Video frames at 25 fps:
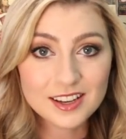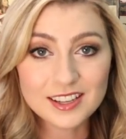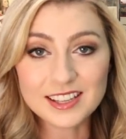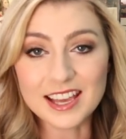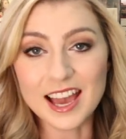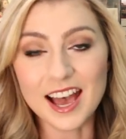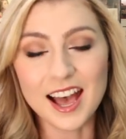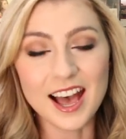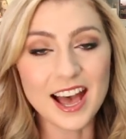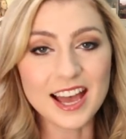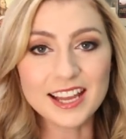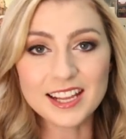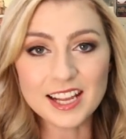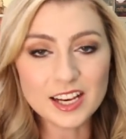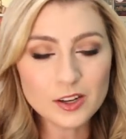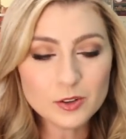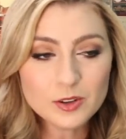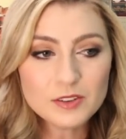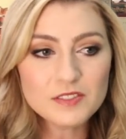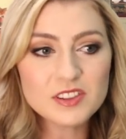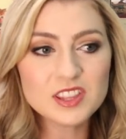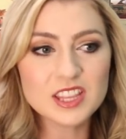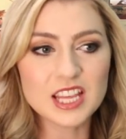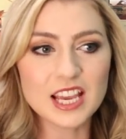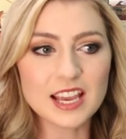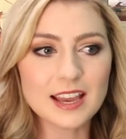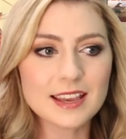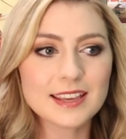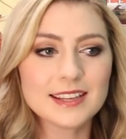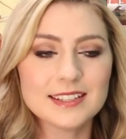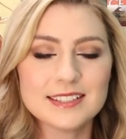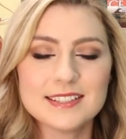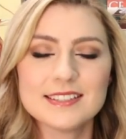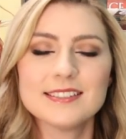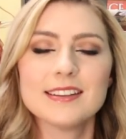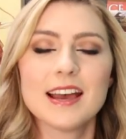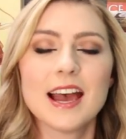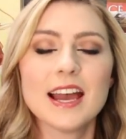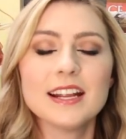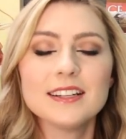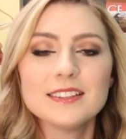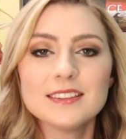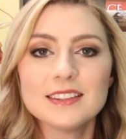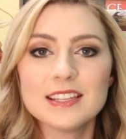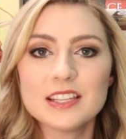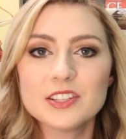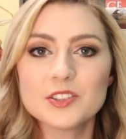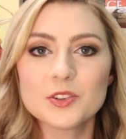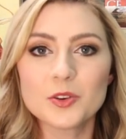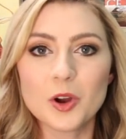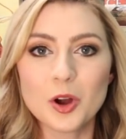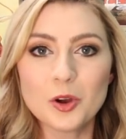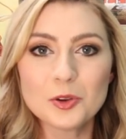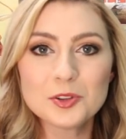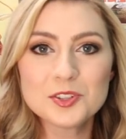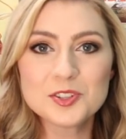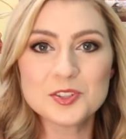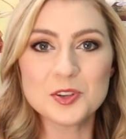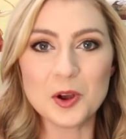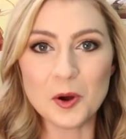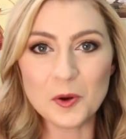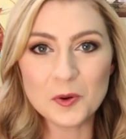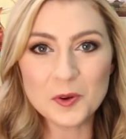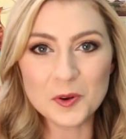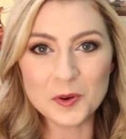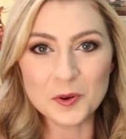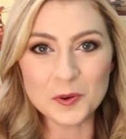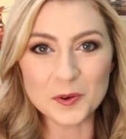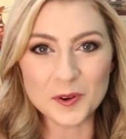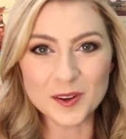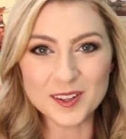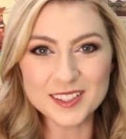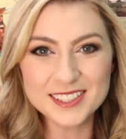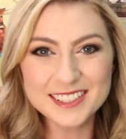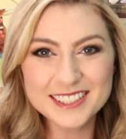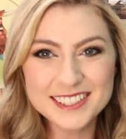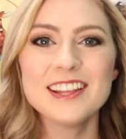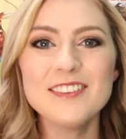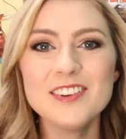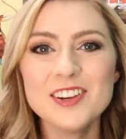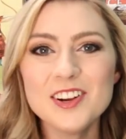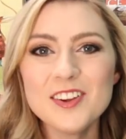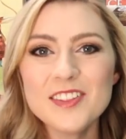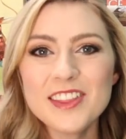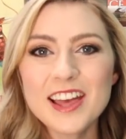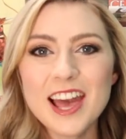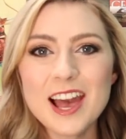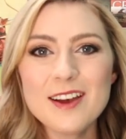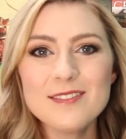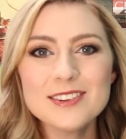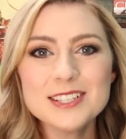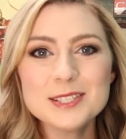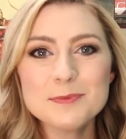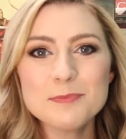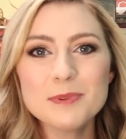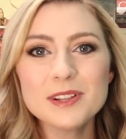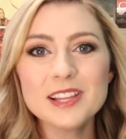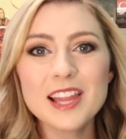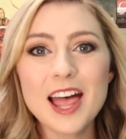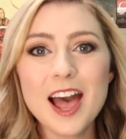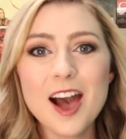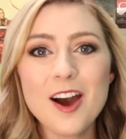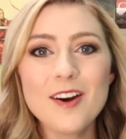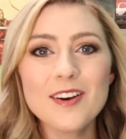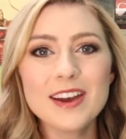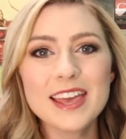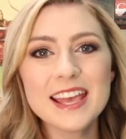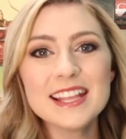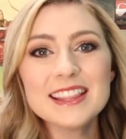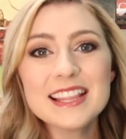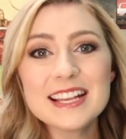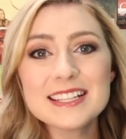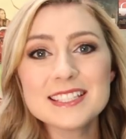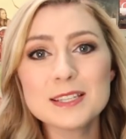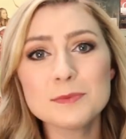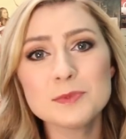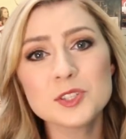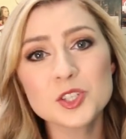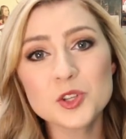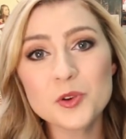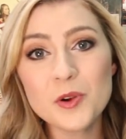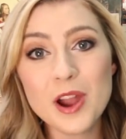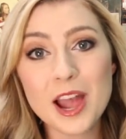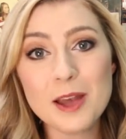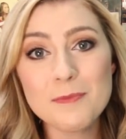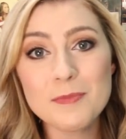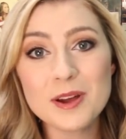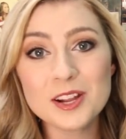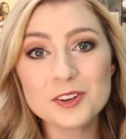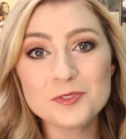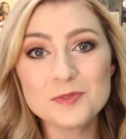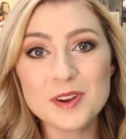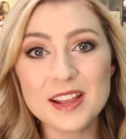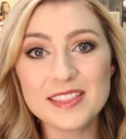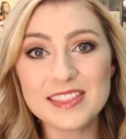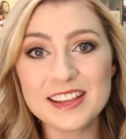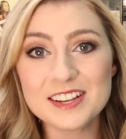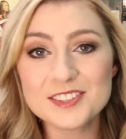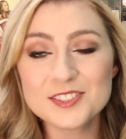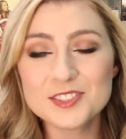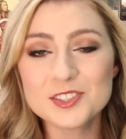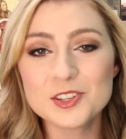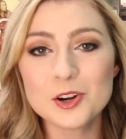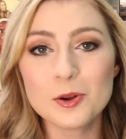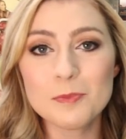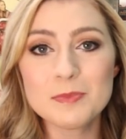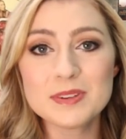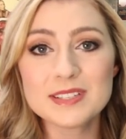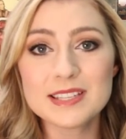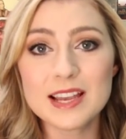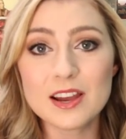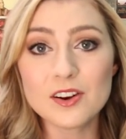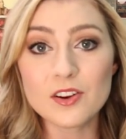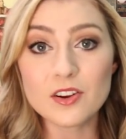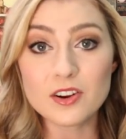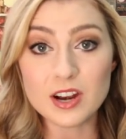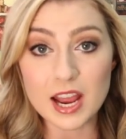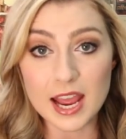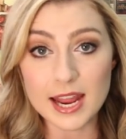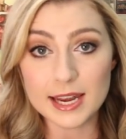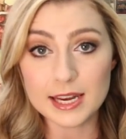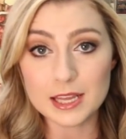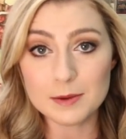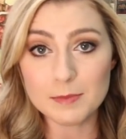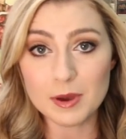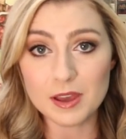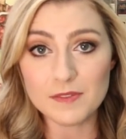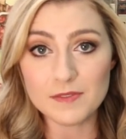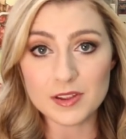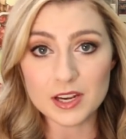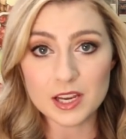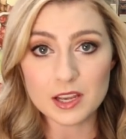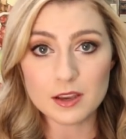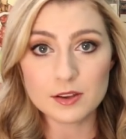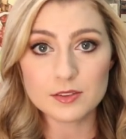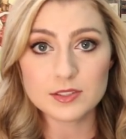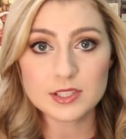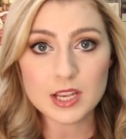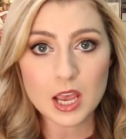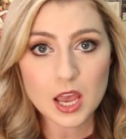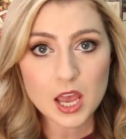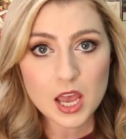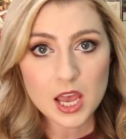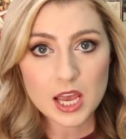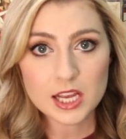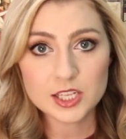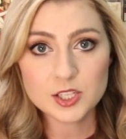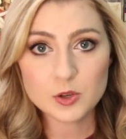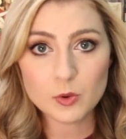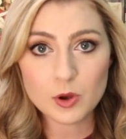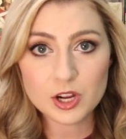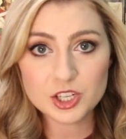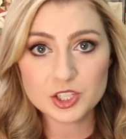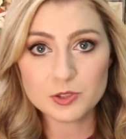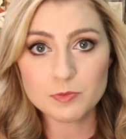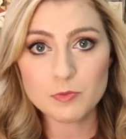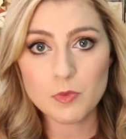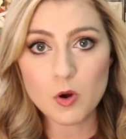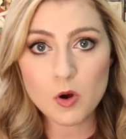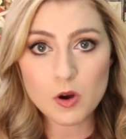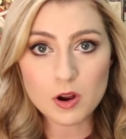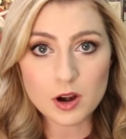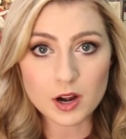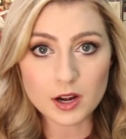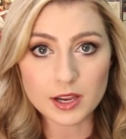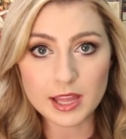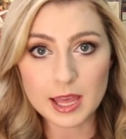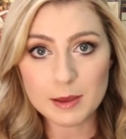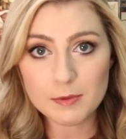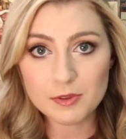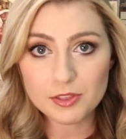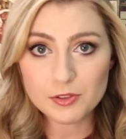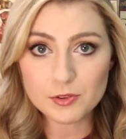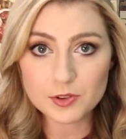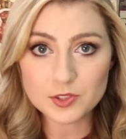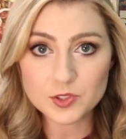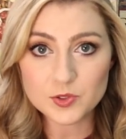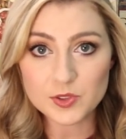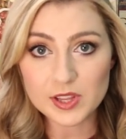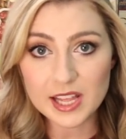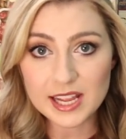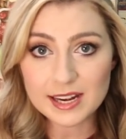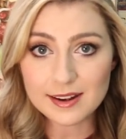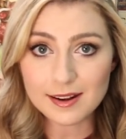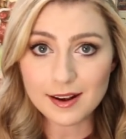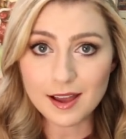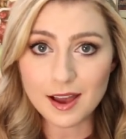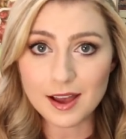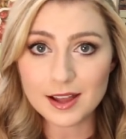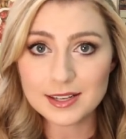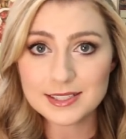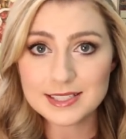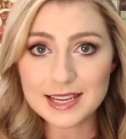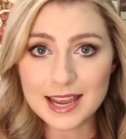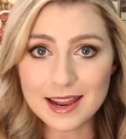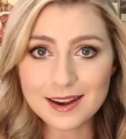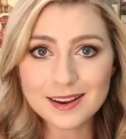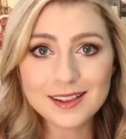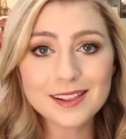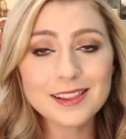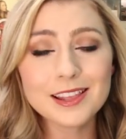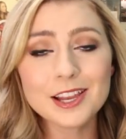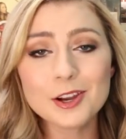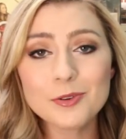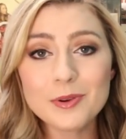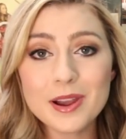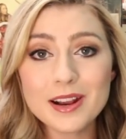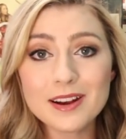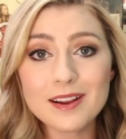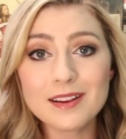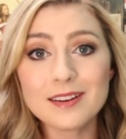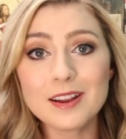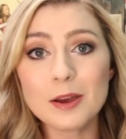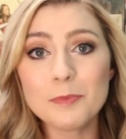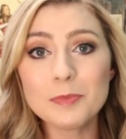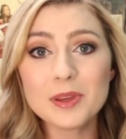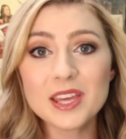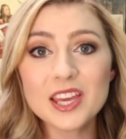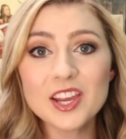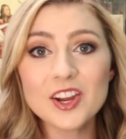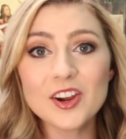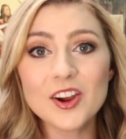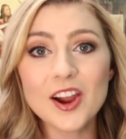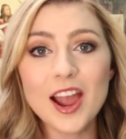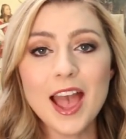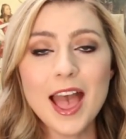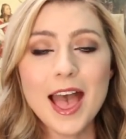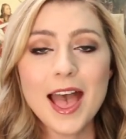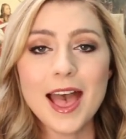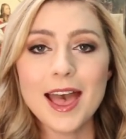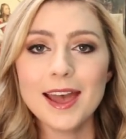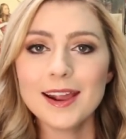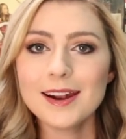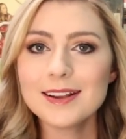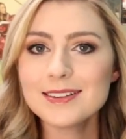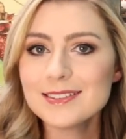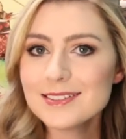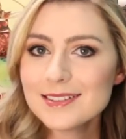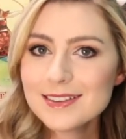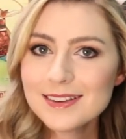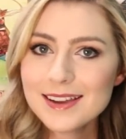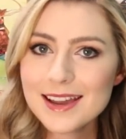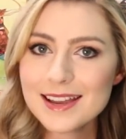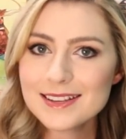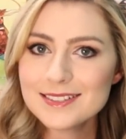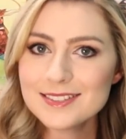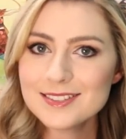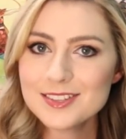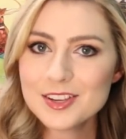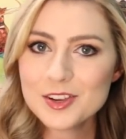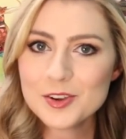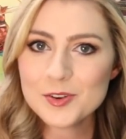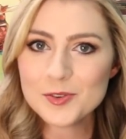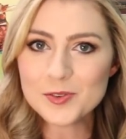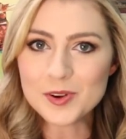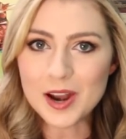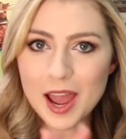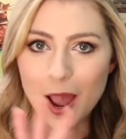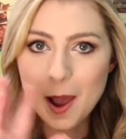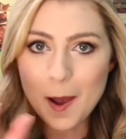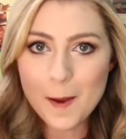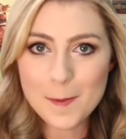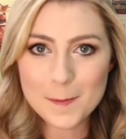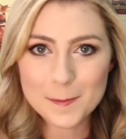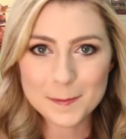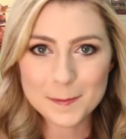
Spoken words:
Yeah, I don't even think I can decide. These are all so cool. Let me know in the comments below. Hit that subscribe button right there so you don't miss out on any of my videos. And to watch more Game of Thrones related content, click right on up here, and I'll see you guys soon.